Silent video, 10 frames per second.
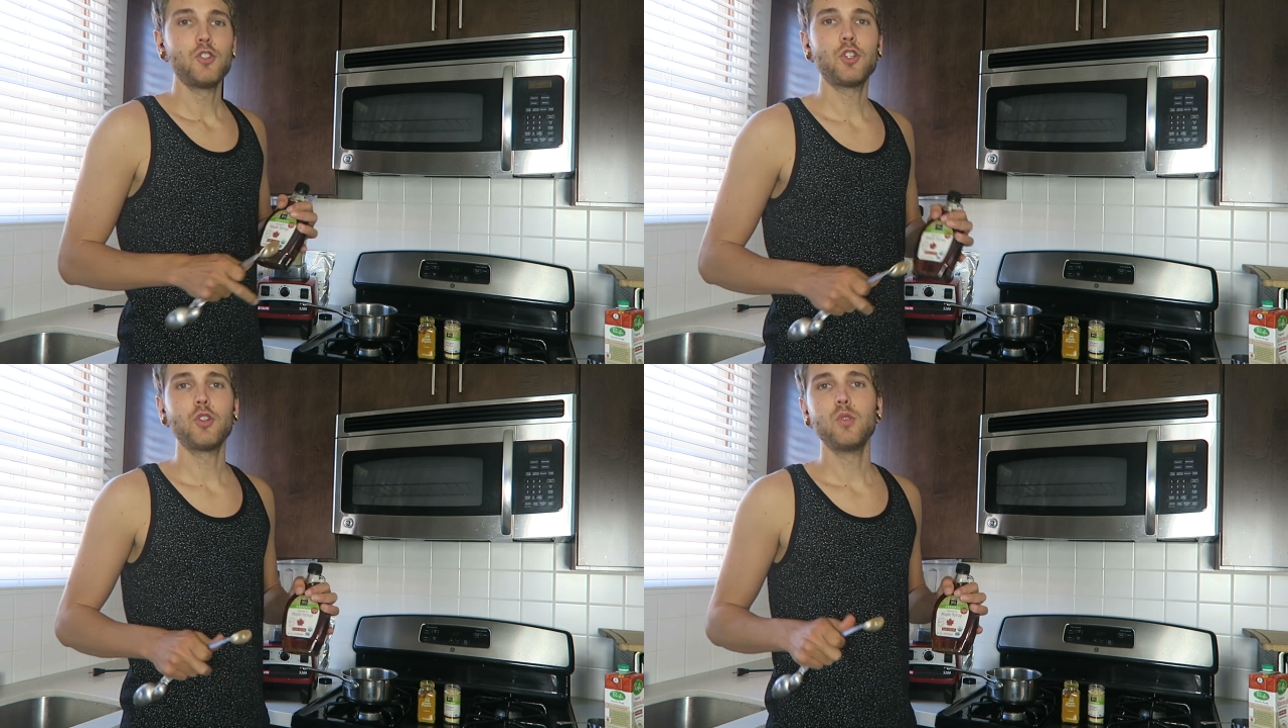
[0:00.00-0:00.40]

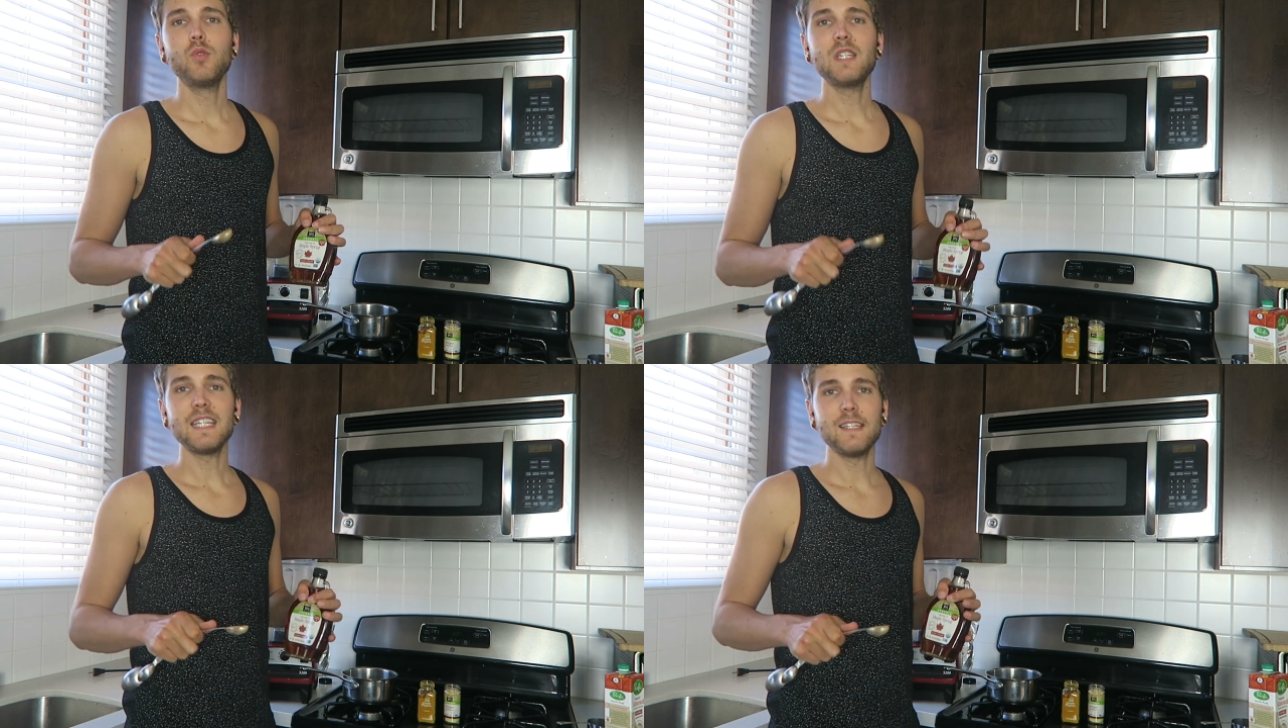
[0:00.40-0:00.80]
2
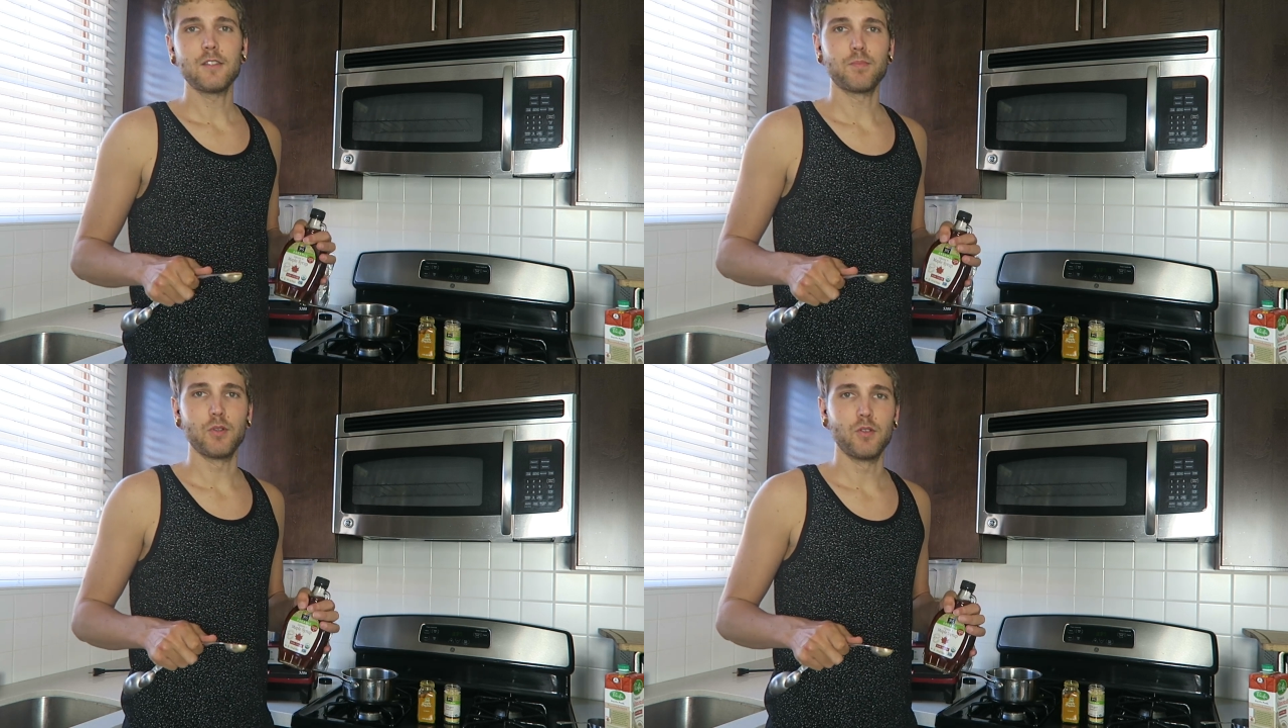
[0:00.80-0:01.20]

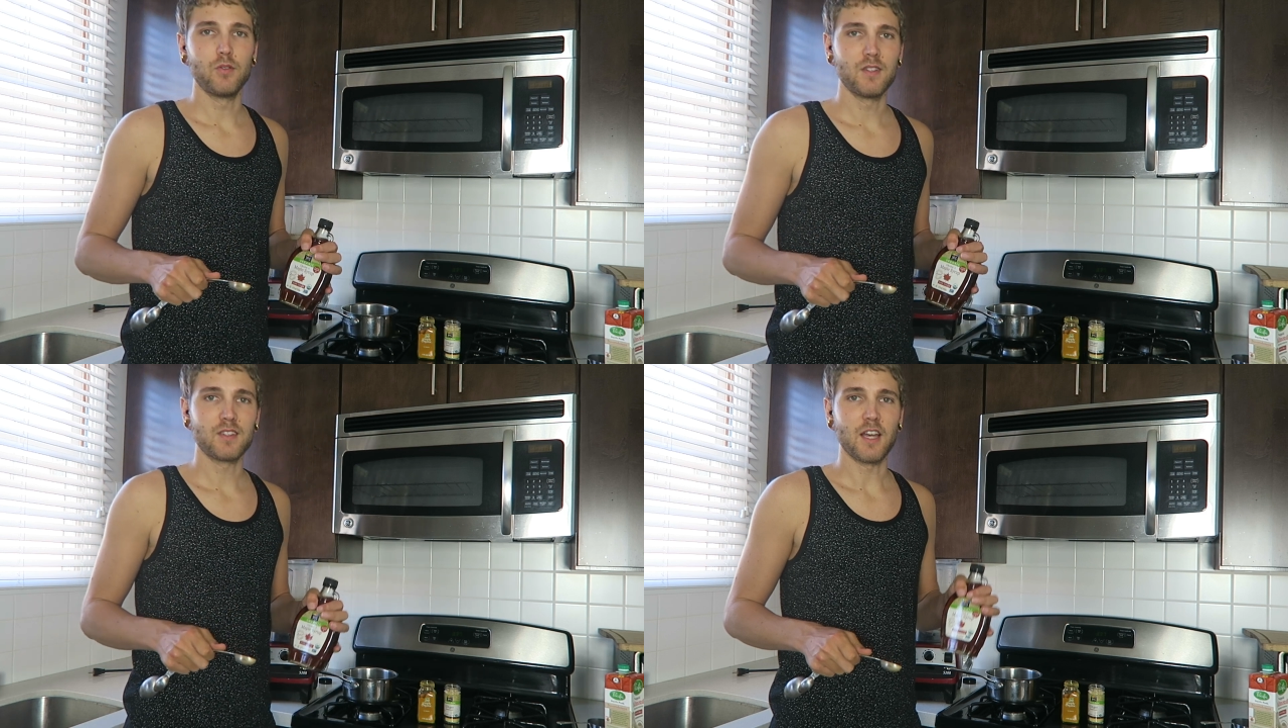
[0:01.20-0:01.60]

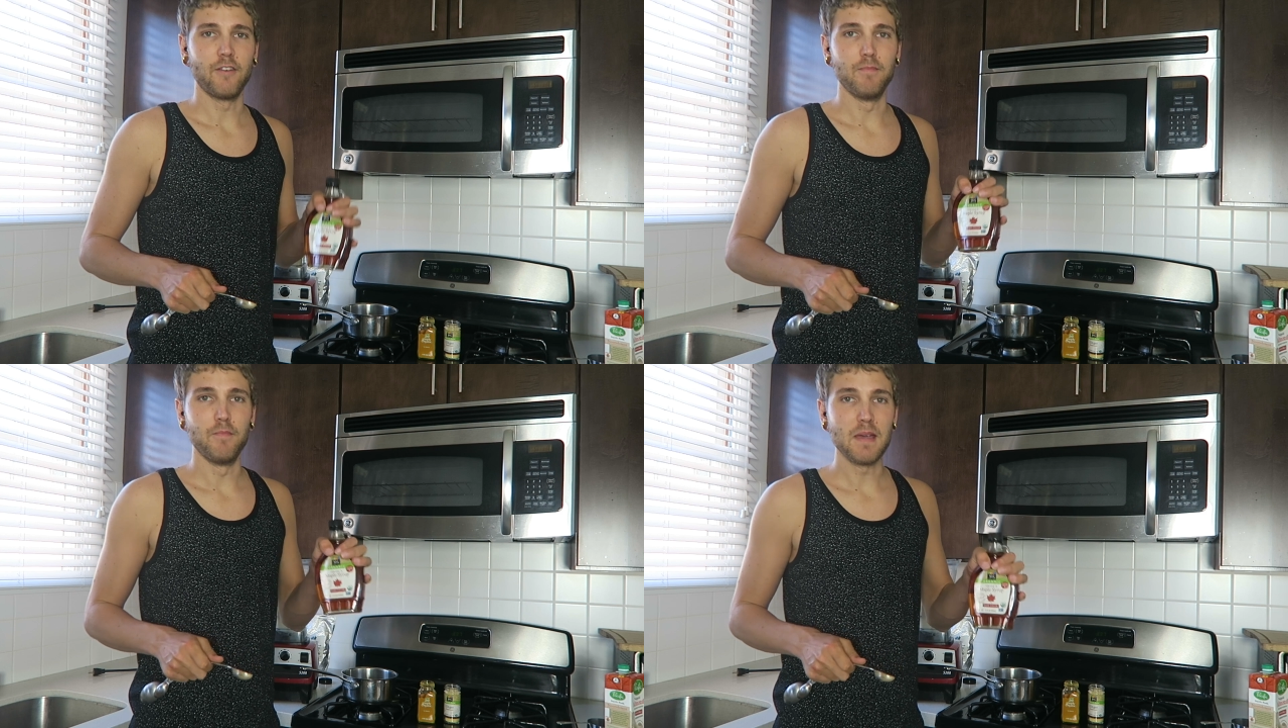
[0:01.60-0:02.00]
teaspoons
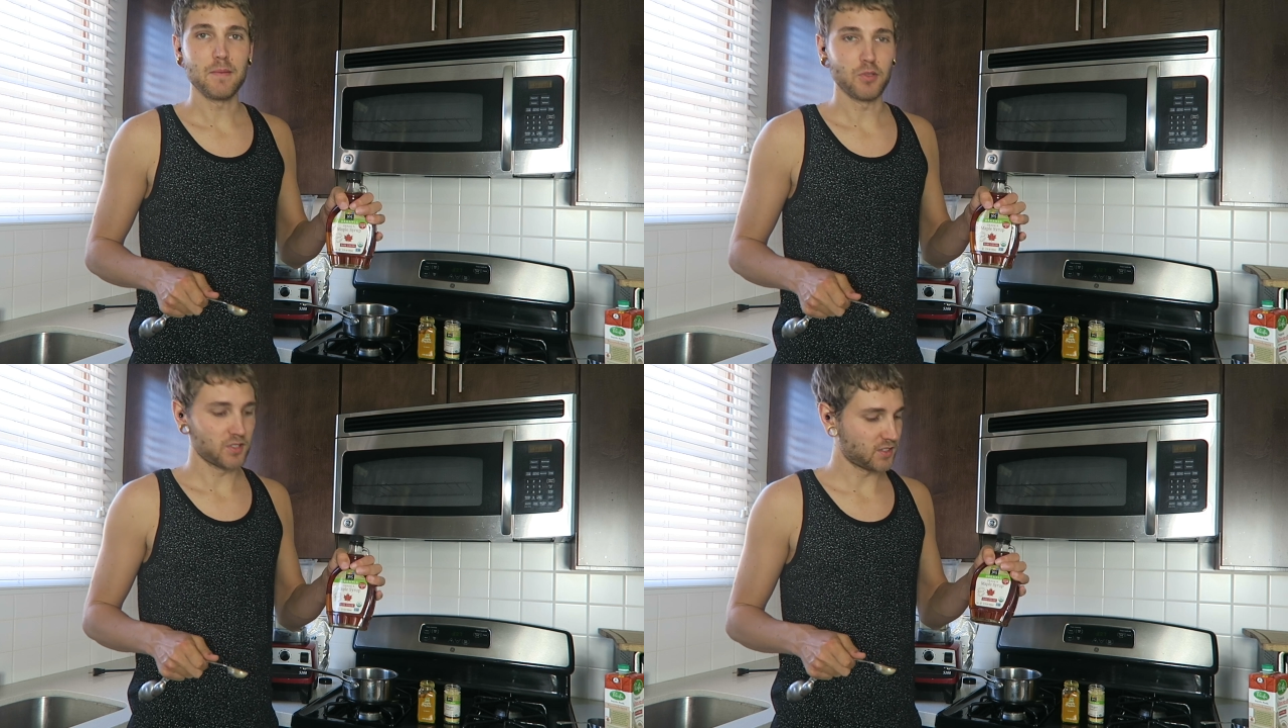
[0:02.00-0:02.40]
of
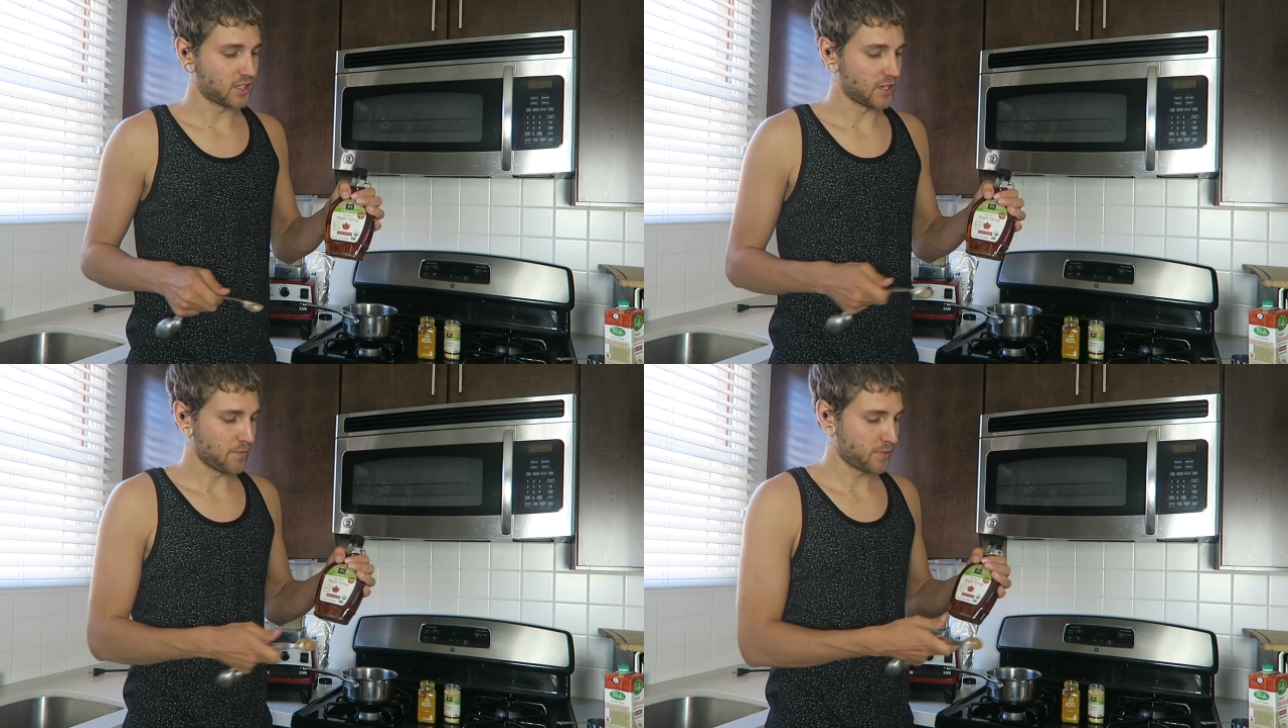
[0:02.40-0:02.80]
maple
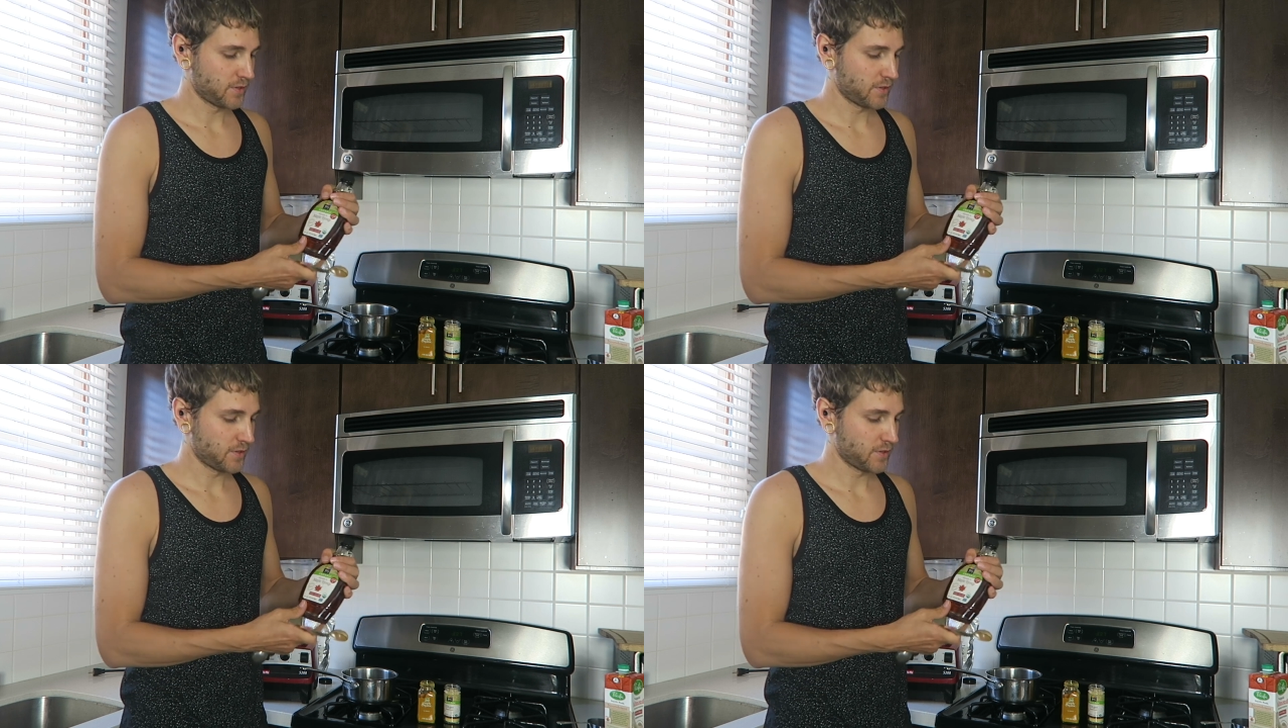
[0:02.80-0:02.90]
syrup.